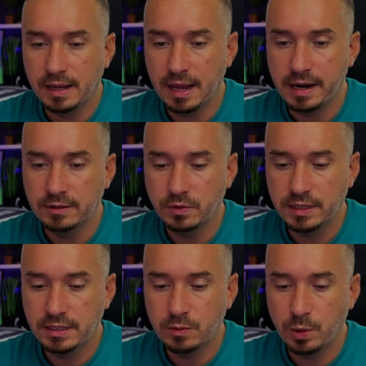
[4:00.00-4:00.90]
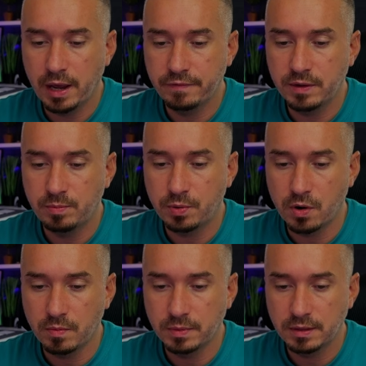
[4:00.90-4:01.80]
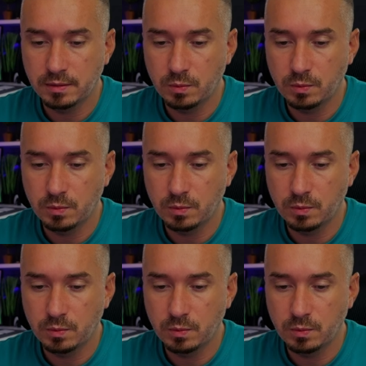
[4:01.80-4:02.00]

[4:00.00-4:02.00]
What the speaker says: and as you can see, we have the prompt,